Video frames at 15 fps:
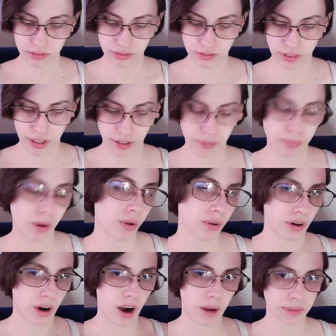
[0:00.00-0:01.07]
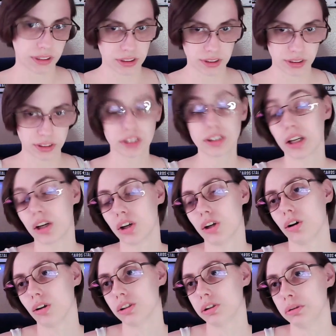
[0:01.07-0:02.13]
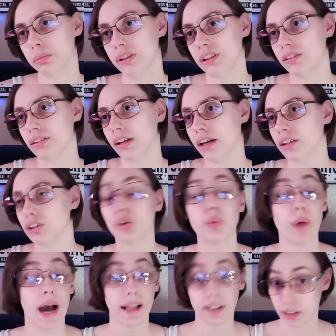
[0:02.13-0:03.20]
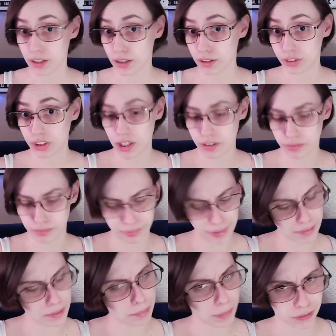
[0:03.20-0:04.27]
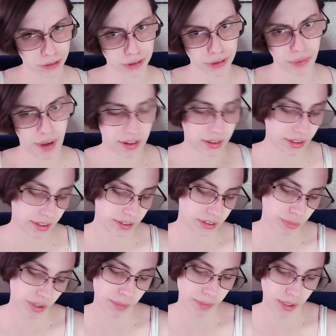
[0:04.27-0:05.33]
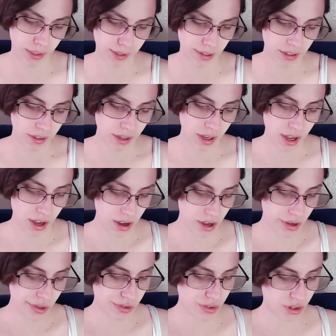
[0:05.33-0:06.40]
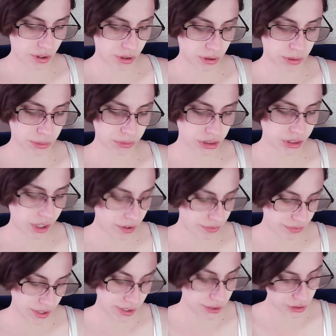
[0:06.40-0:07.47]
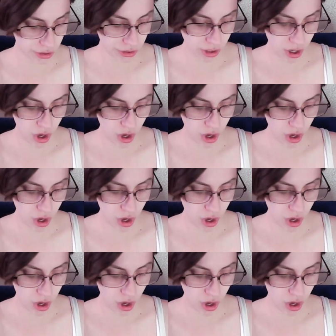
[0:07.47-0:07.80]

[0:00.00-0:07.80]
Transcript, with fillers: like polar opposites. It could also be like duality of stuff. Very much a duality is what I'm getting. So, starfish,